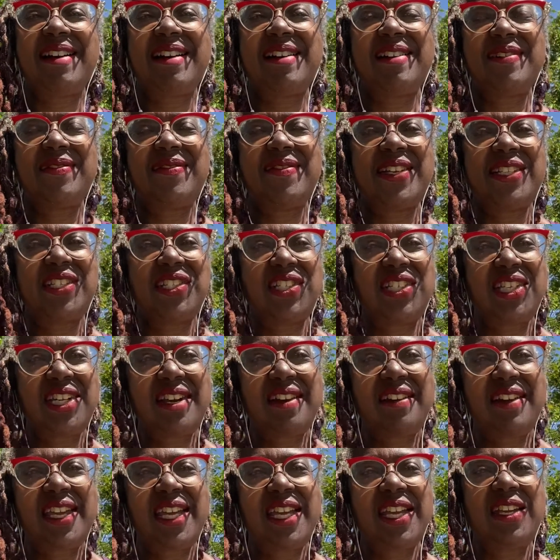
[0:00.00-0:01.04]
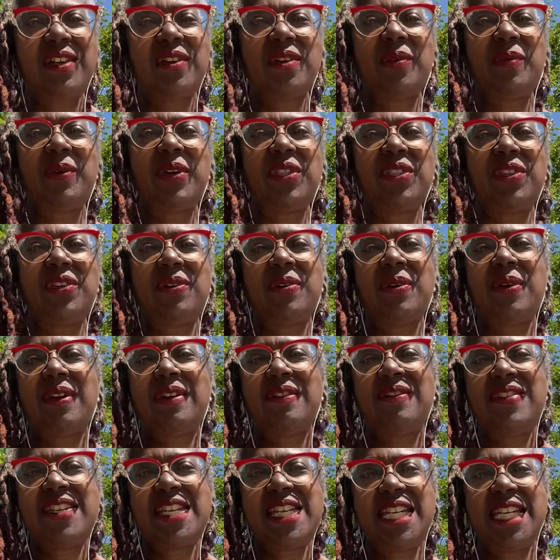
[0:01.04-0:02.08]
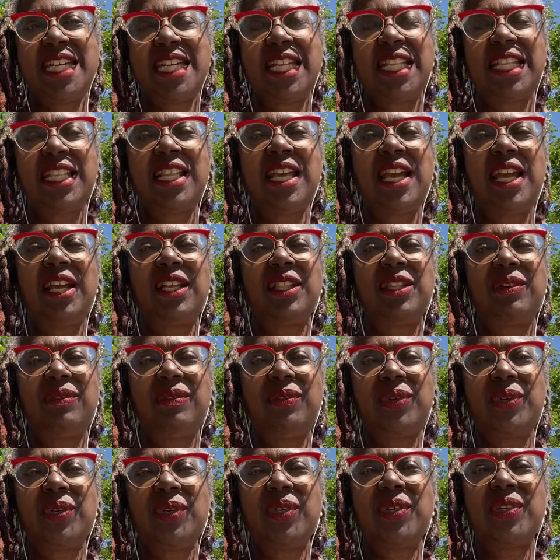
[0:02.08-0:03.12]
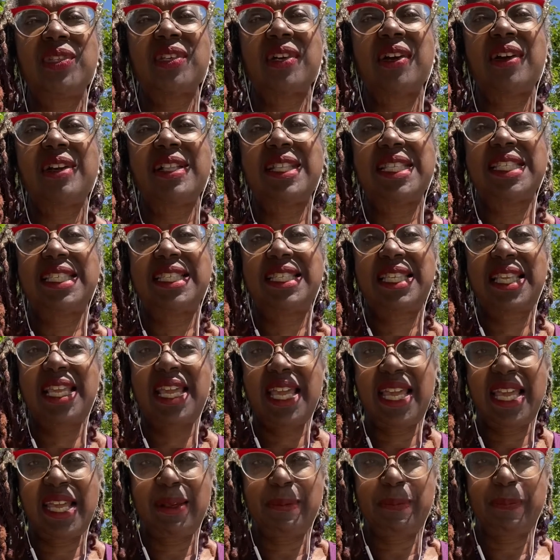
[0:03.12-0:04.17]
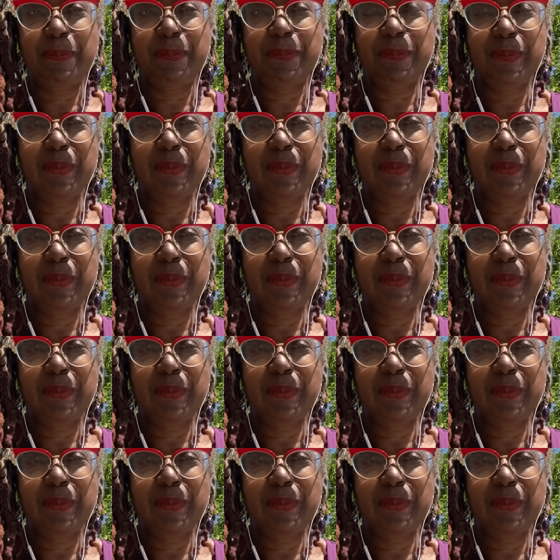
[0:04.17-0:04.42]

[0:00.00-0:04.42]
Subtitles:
a vegetarian or whether you are a vegan, the rules are the same